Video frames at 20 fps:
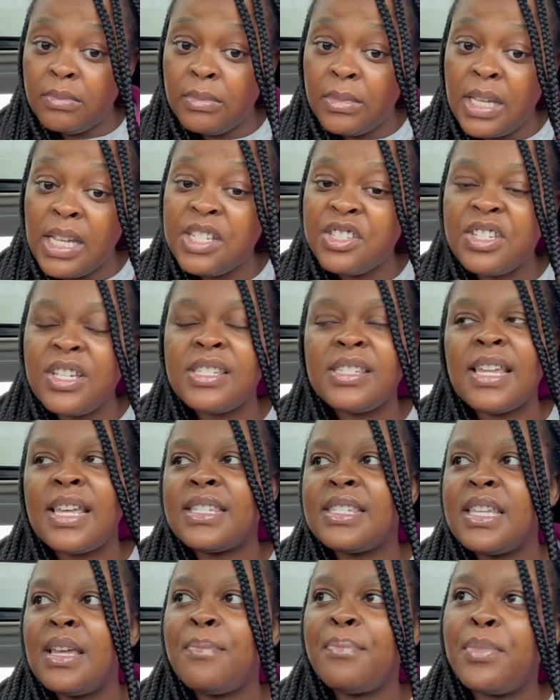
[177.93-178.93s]
It's just
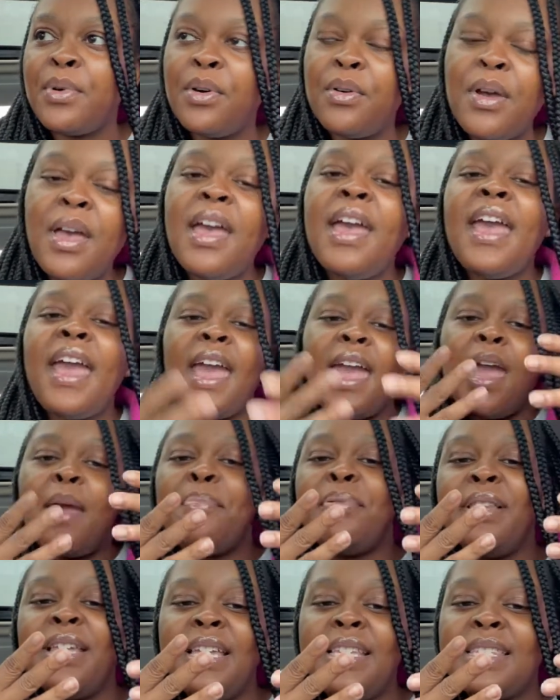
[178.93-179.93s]
that simple. And
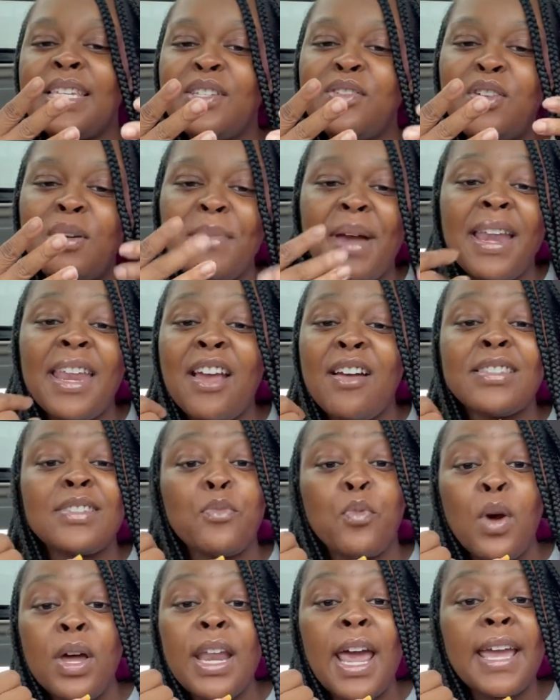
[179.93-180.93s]
please ignore my nails.
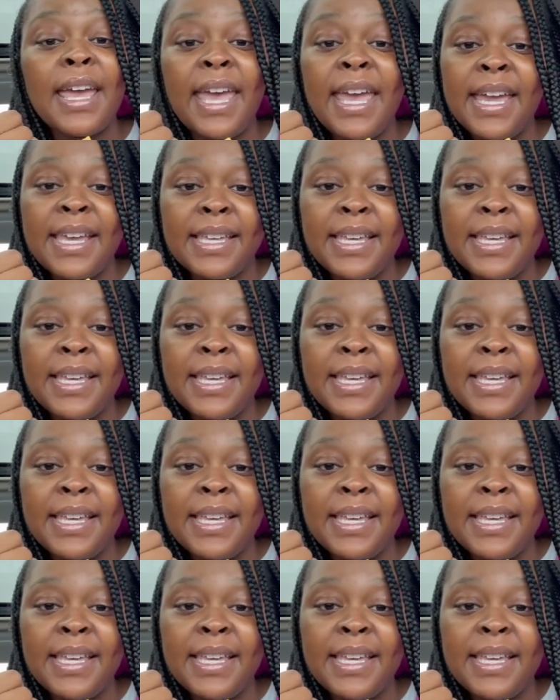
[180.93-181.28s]
One, I can't